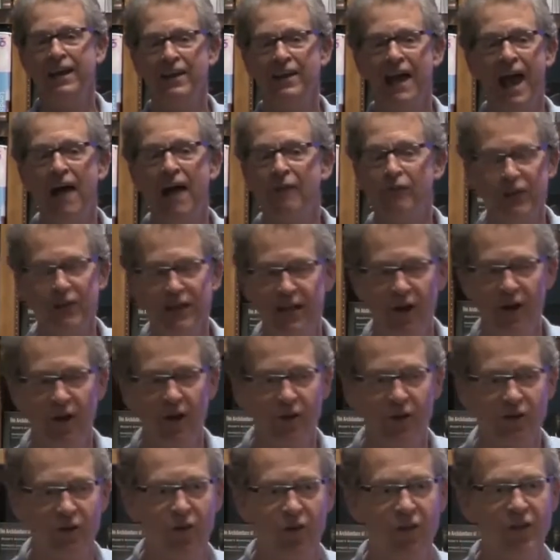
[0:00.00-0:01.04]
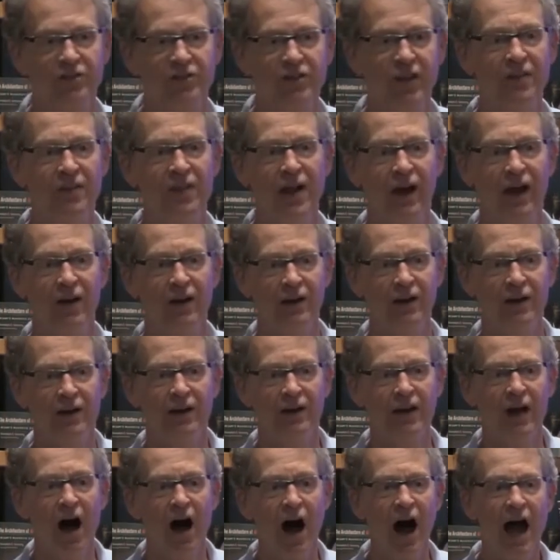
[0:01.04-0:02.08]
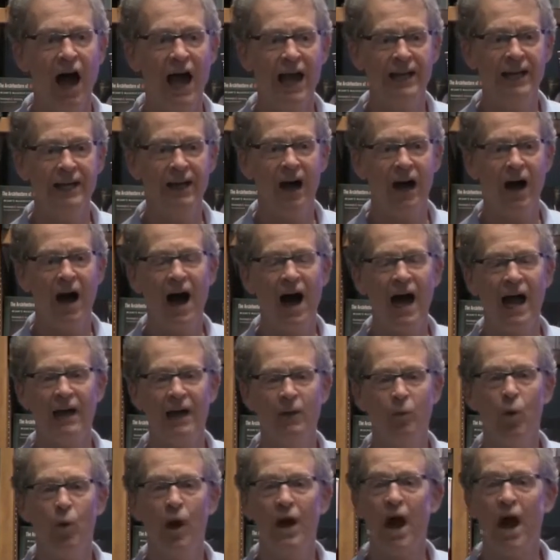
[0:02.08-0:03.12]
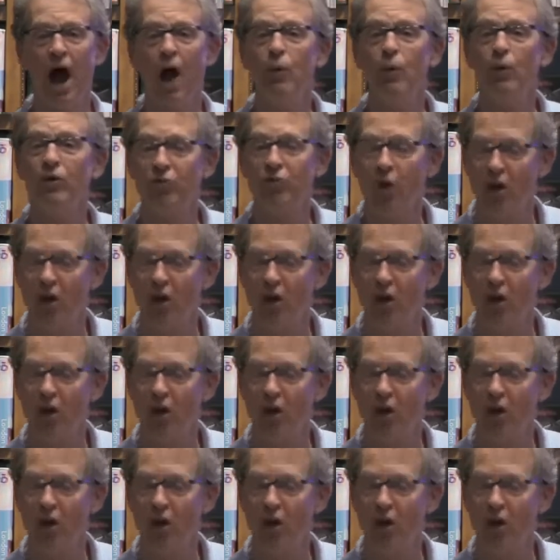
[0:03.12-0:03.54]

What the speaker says: every character that's in there. When I was on